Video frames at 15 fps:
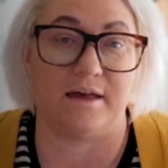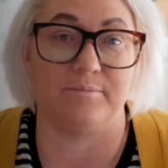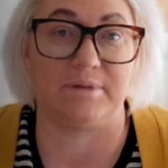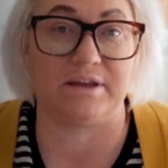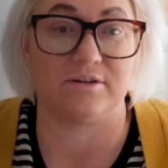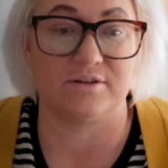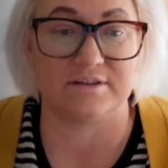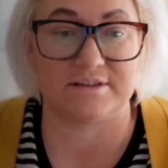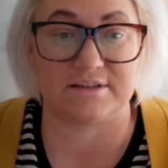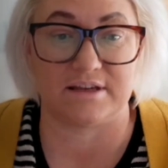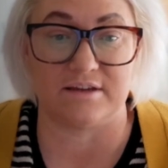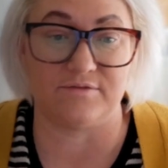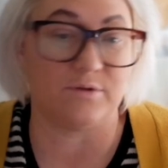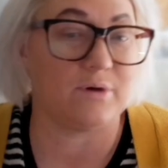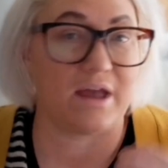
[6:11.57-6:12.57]
Because
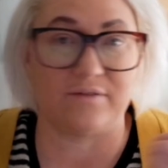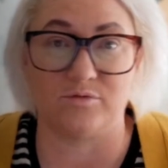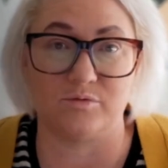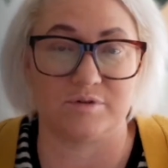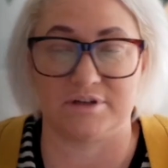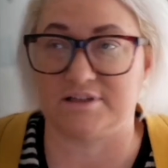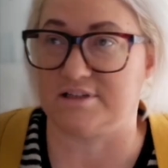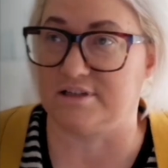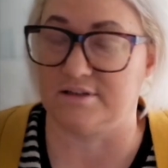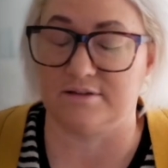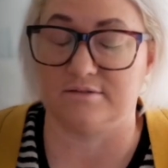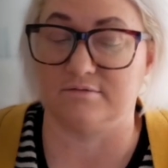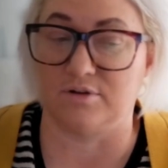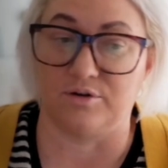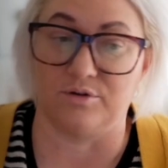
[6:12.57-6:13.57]
if you ever wanted
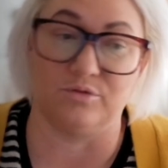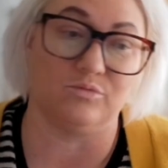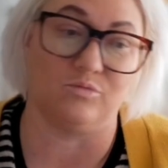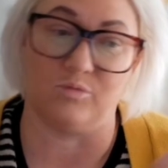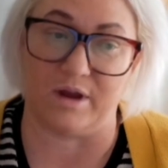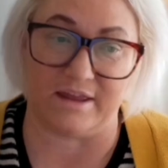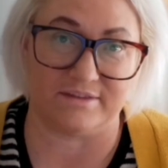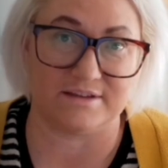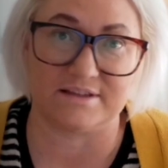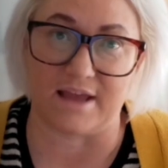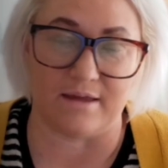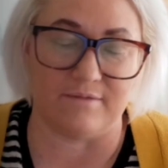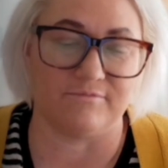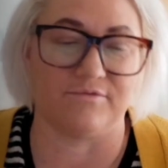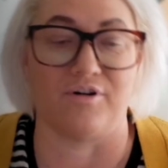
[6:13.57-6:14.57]
to know where this
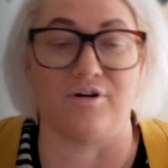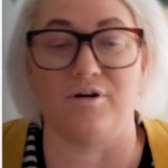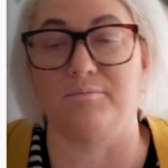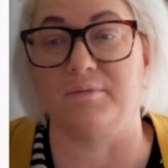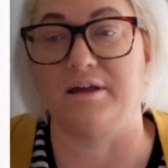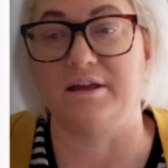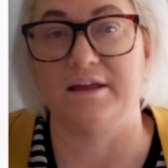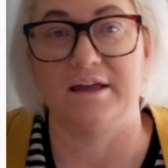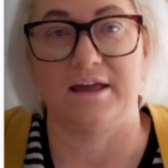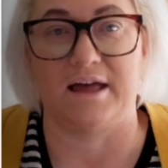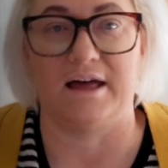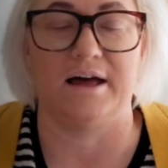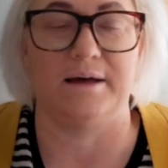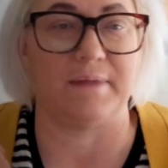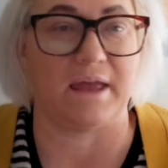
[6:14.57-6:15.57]
came from
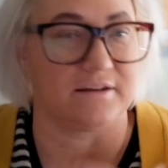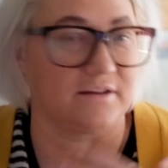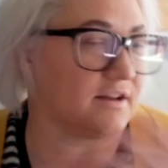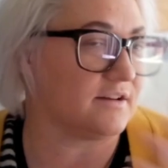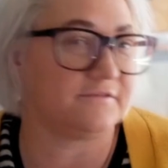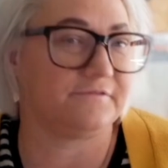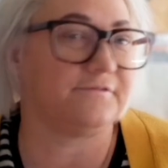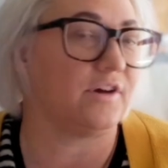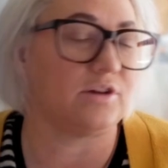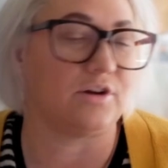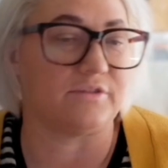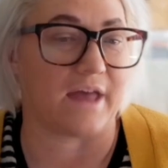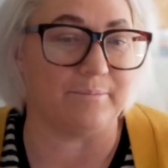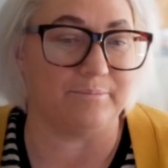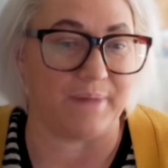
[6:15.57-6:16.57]
and kind of follow
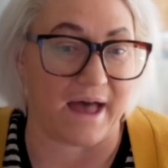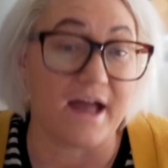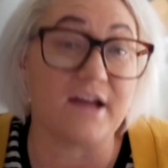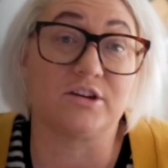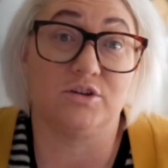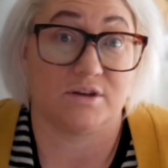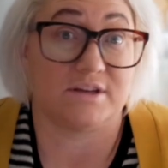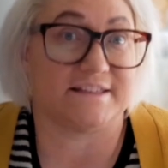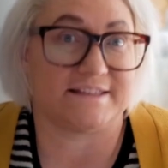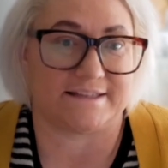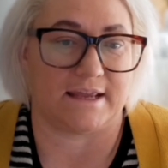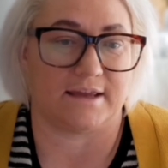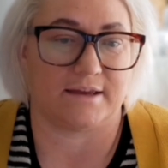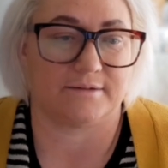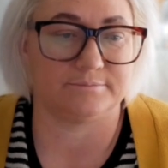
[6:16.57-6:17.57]
that back, you can
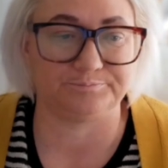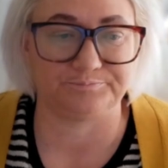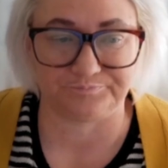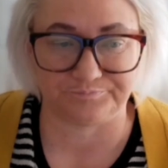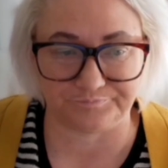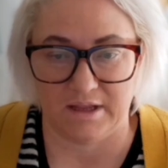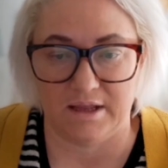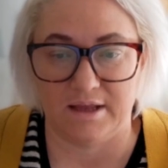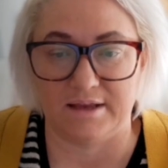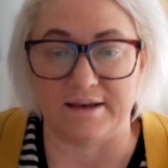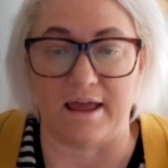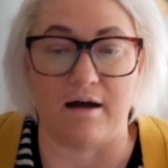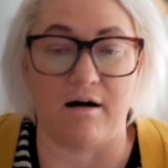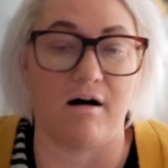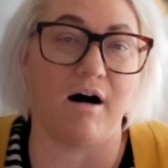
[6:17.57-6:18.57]
see it.
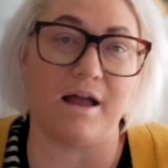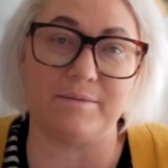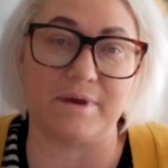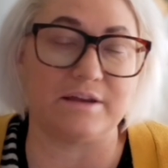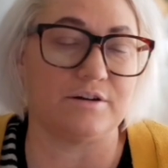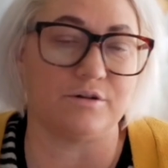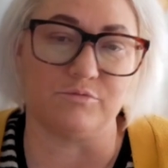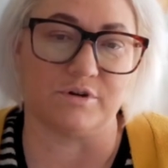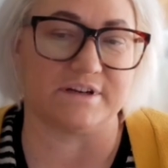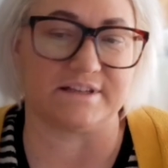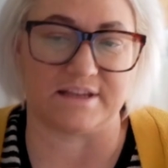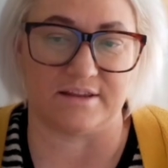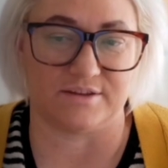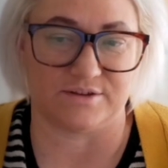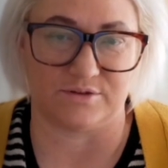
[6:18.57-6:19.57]
Now, I may not want to
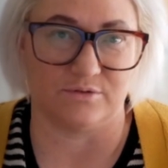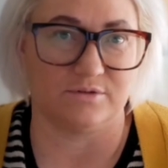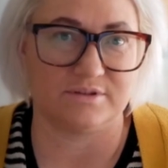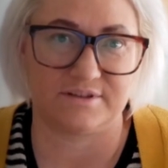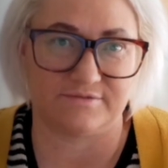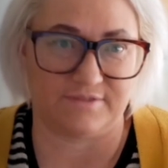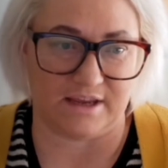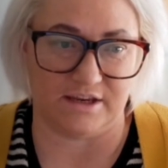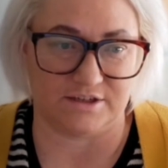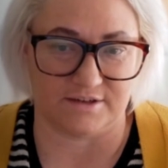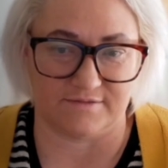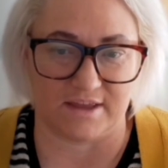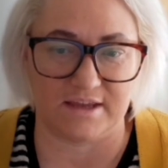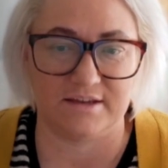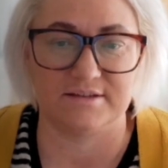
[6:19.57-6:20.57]
see the source for each
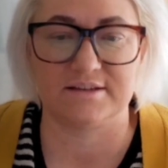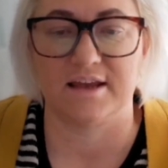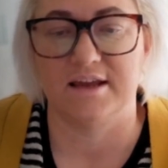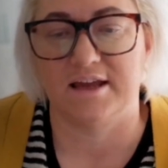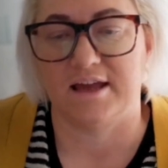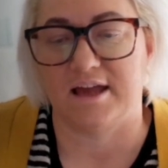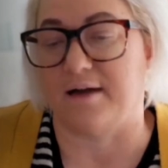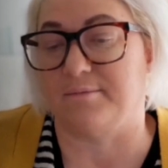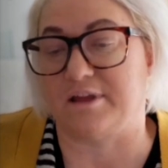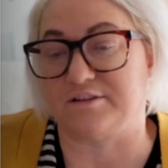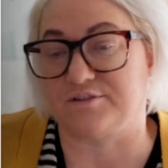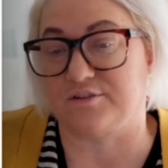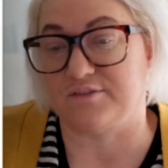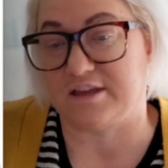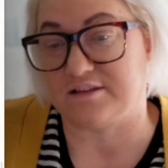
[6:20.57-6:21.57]
of these, and
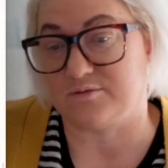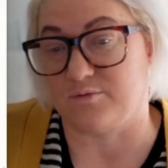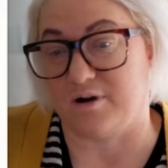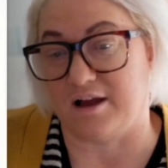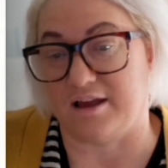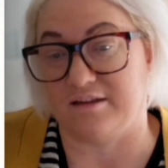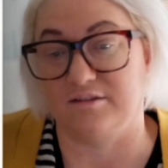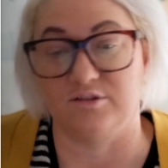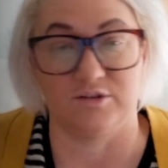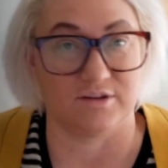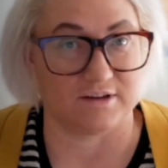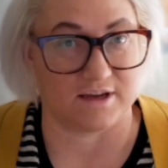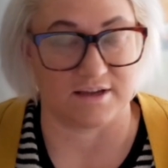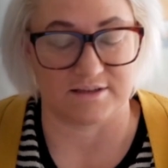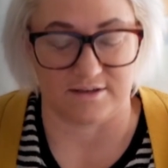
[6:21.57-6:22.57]
so that's why you
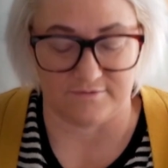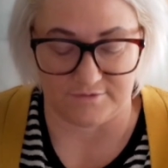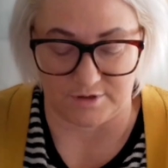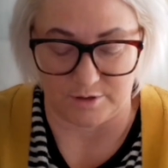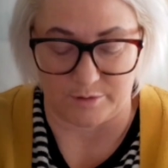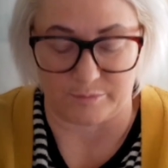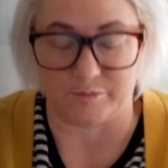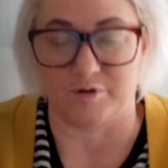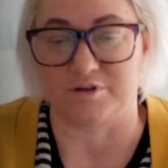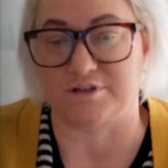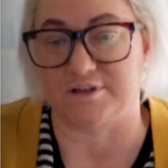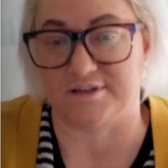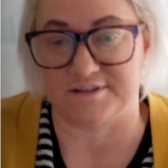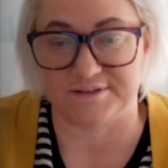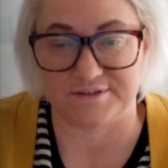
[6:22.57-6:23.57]
can ask it follow-up
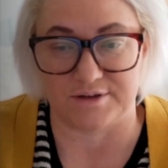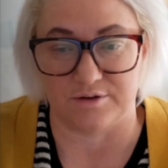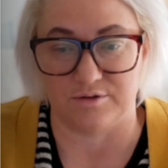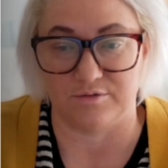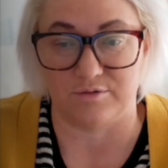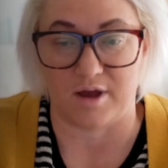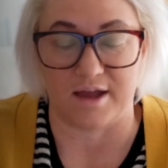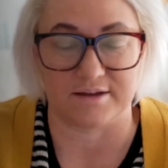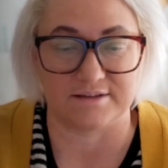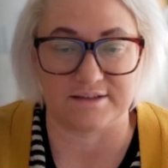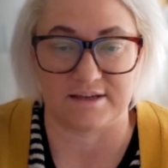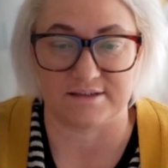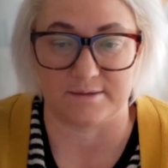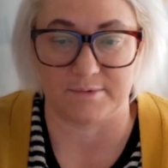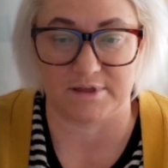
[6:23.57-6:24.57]
questions. So I could
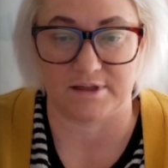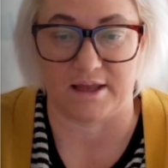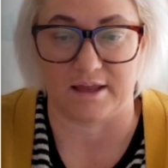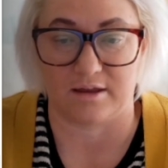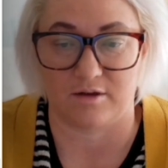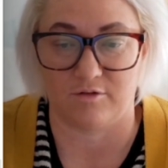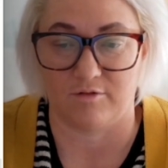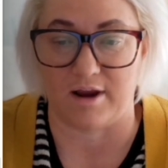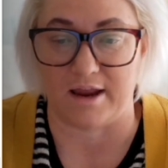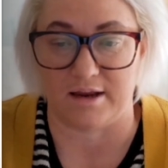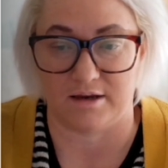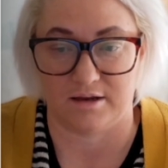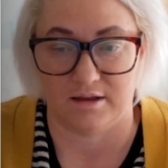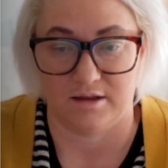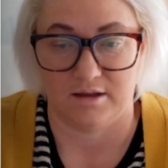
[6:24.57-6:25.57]
say something like, great,